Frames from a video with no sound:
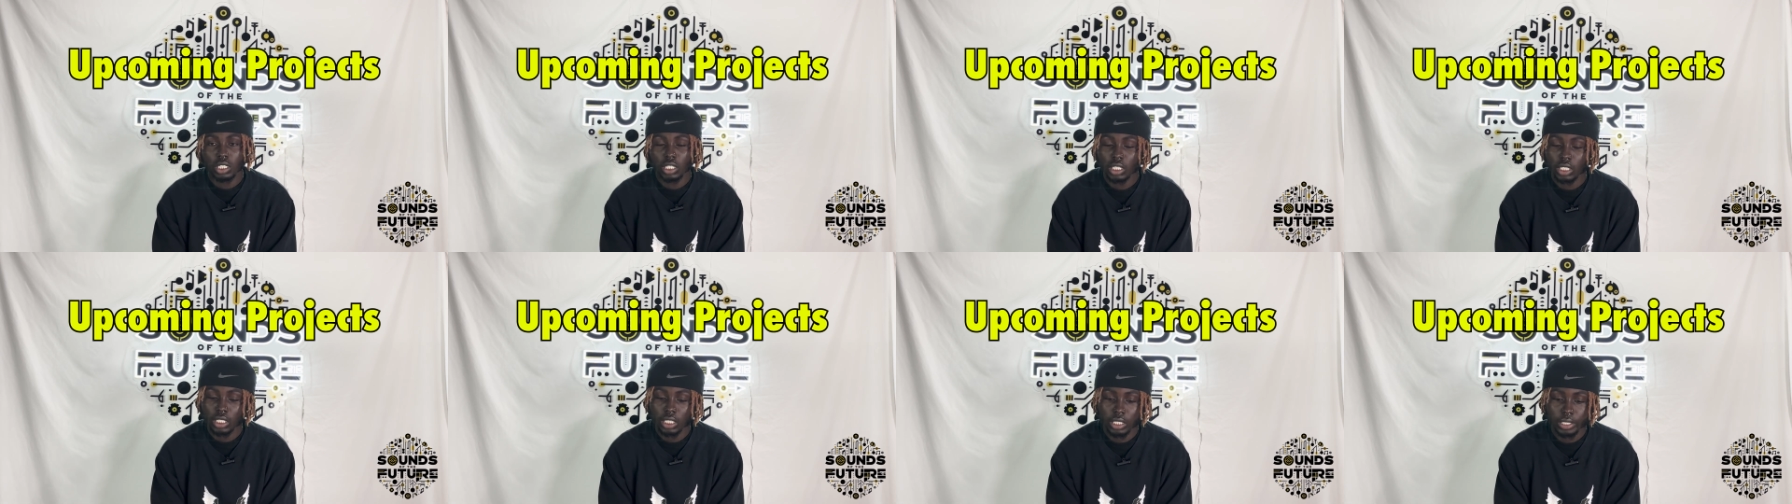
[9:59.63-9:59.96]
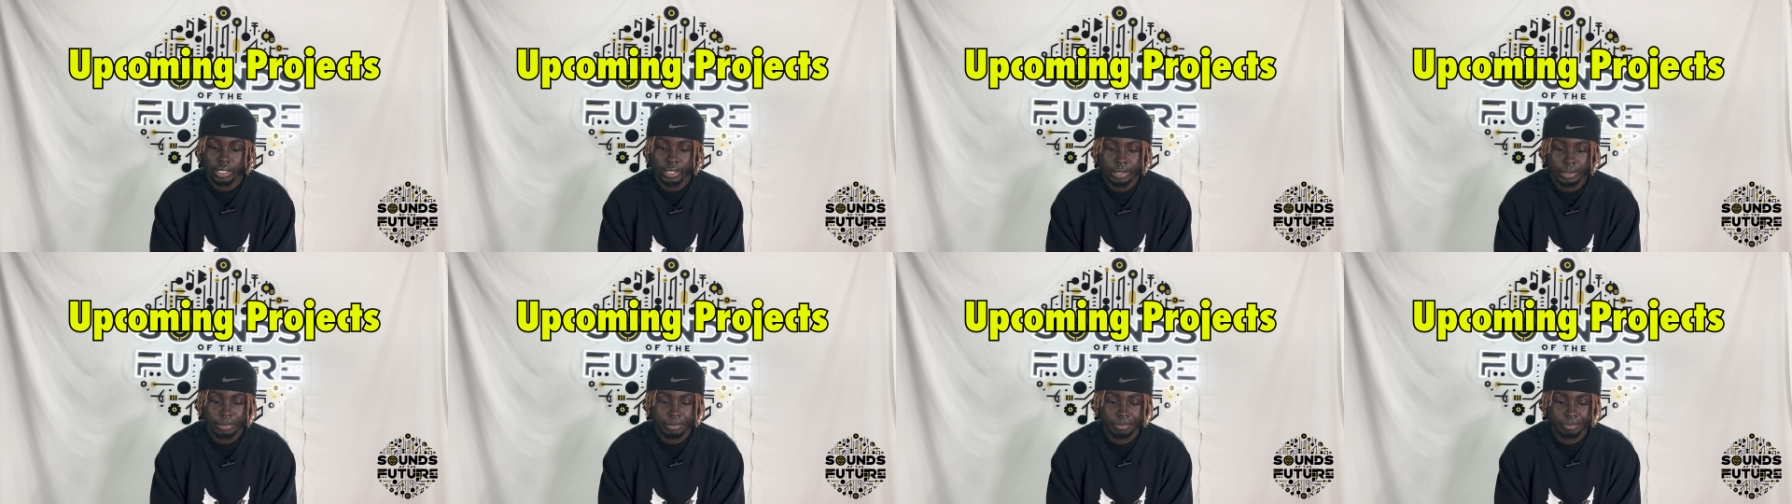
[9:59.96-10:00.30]

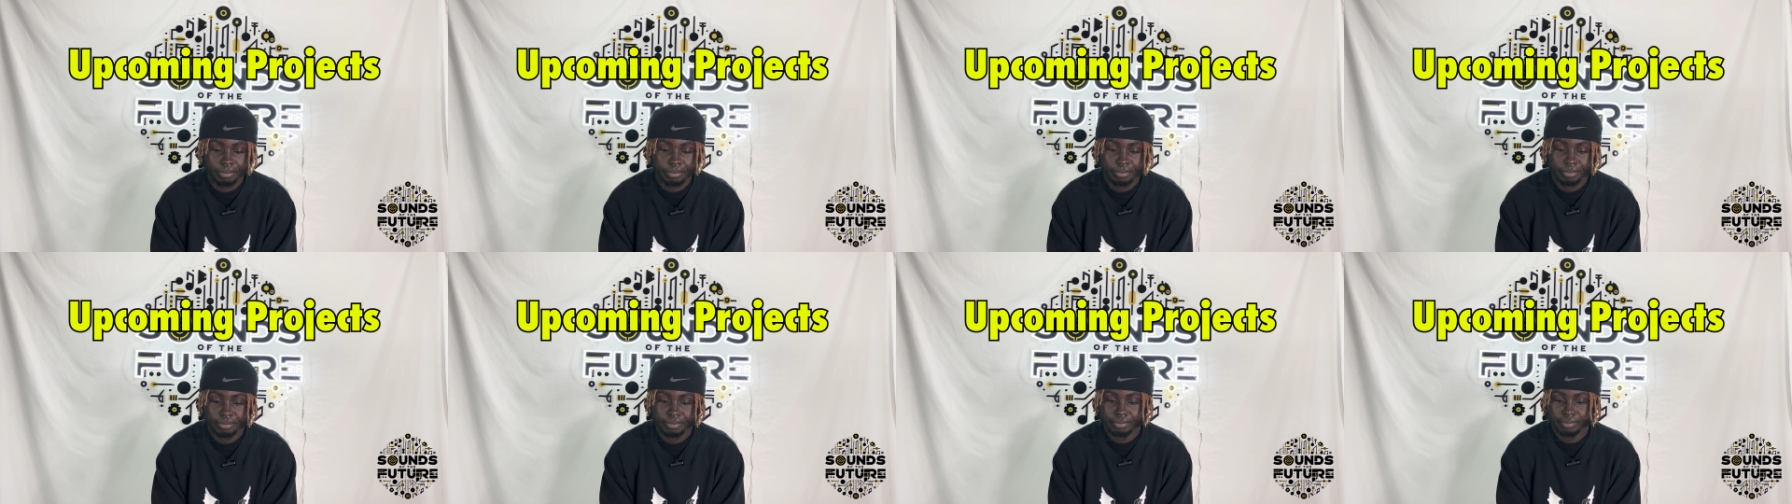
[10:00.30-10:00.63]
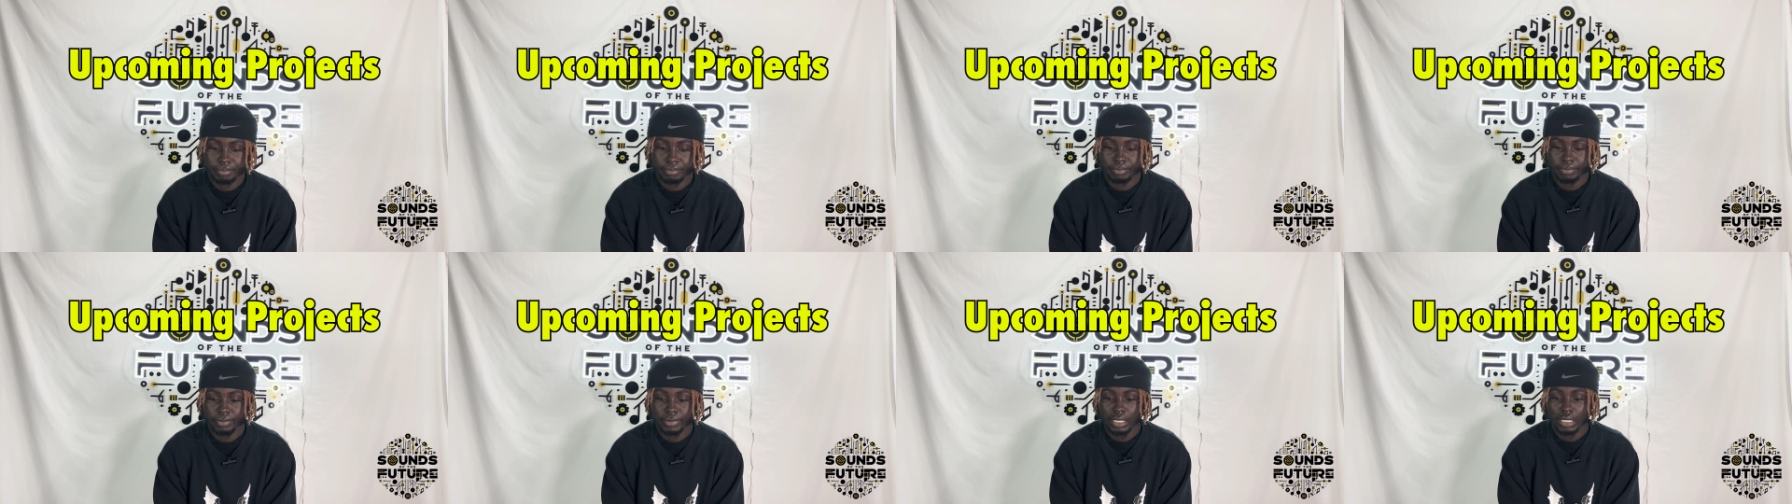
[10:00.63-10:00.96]
Um,
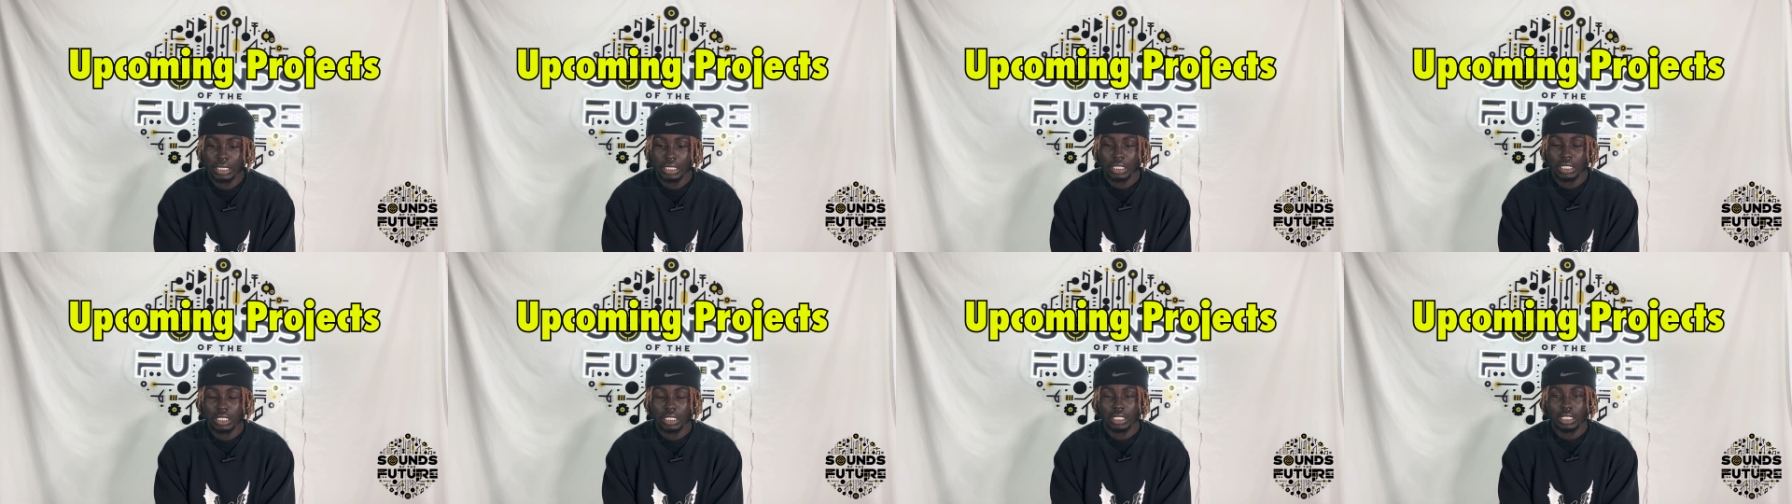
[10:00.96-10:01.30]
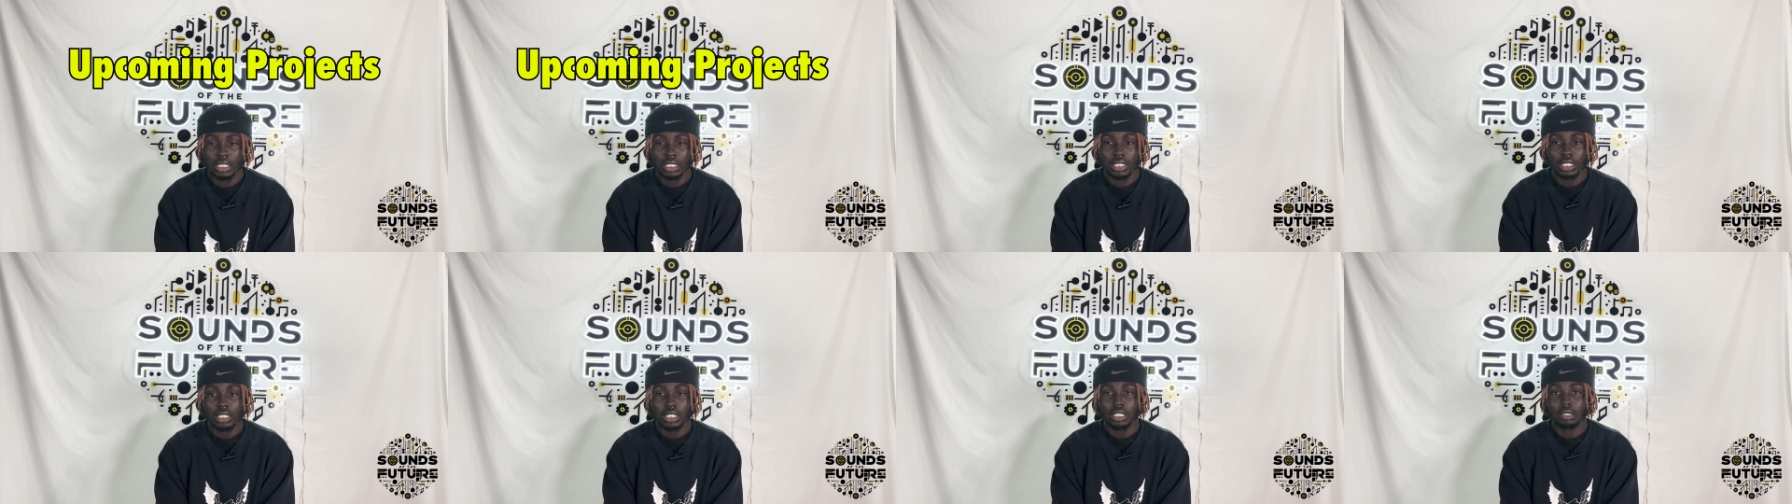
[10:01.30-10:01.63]

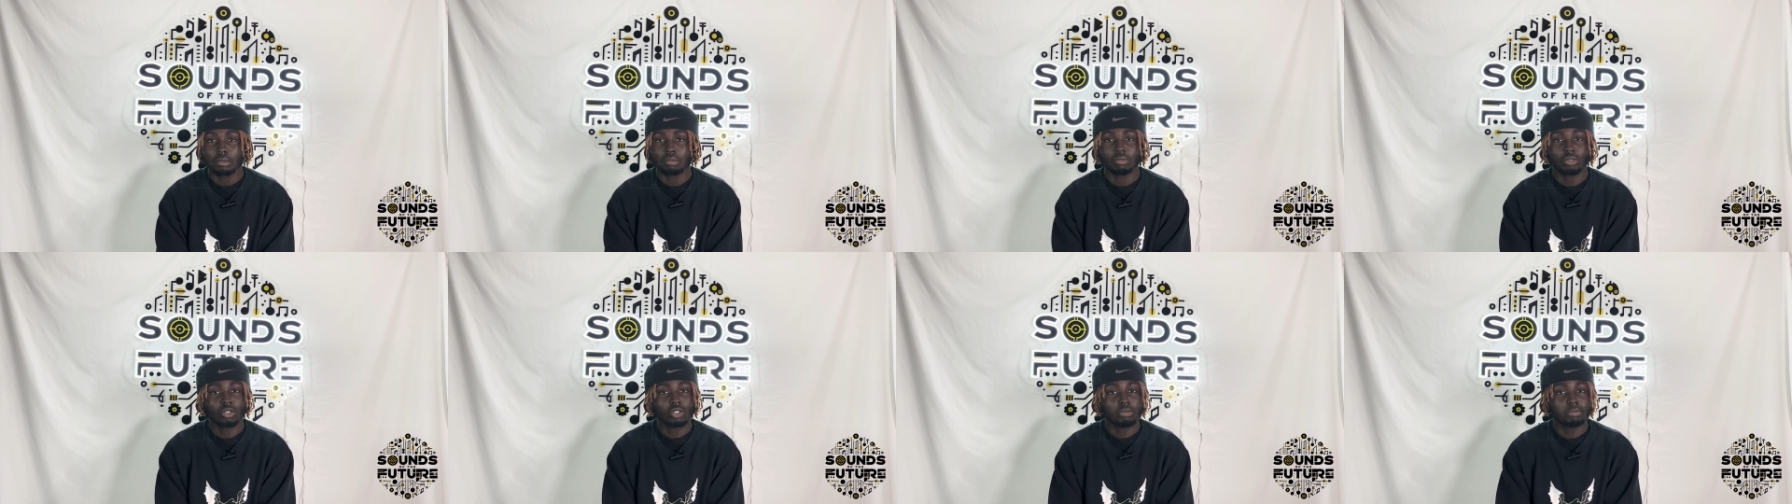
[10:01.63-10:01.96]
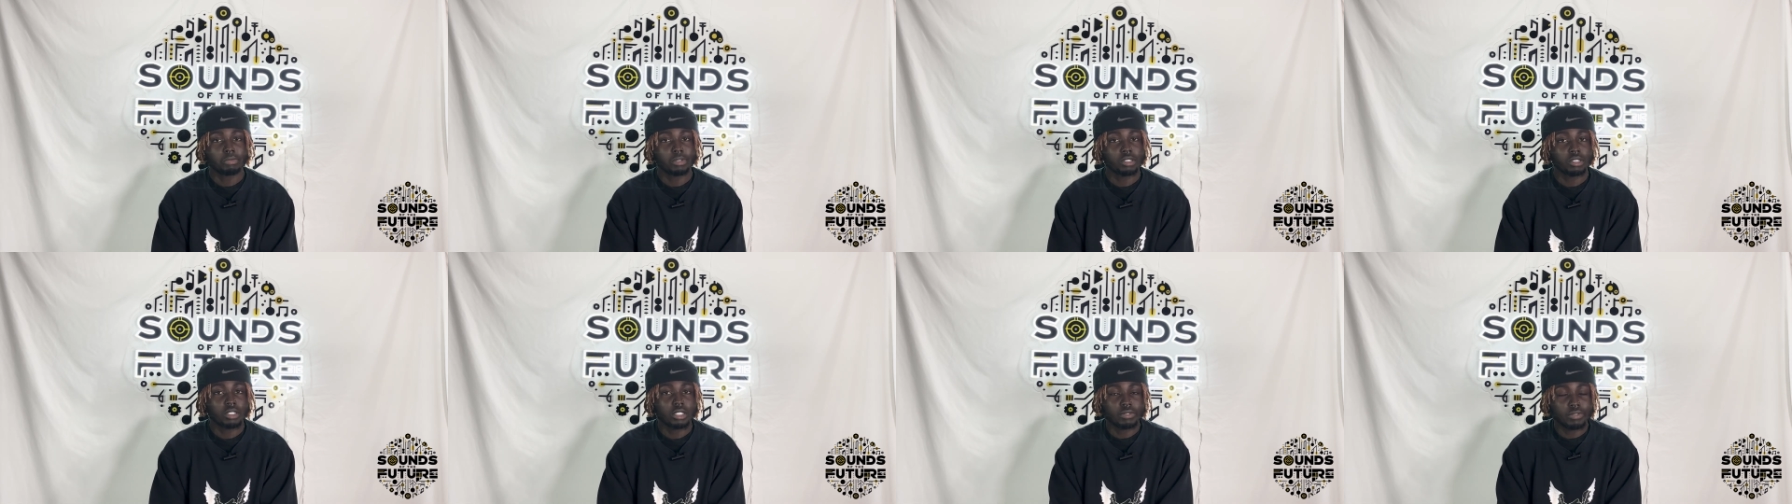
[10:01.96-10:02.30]
more
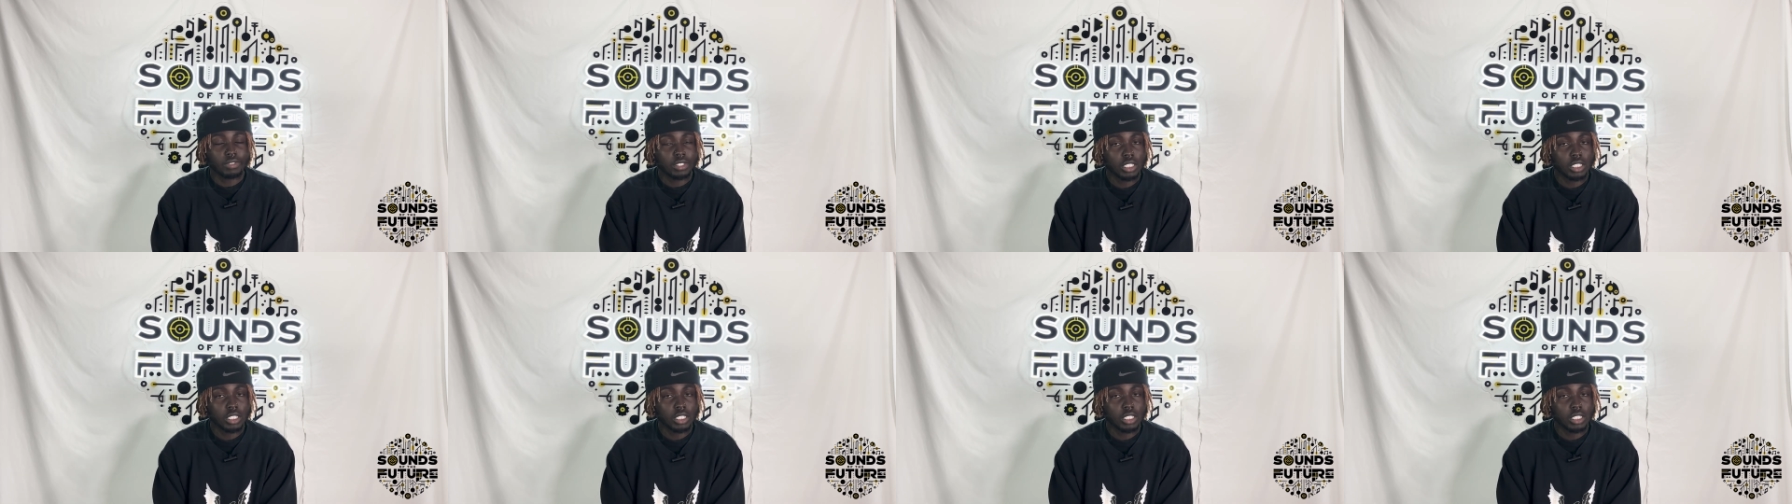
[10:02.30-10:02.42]
music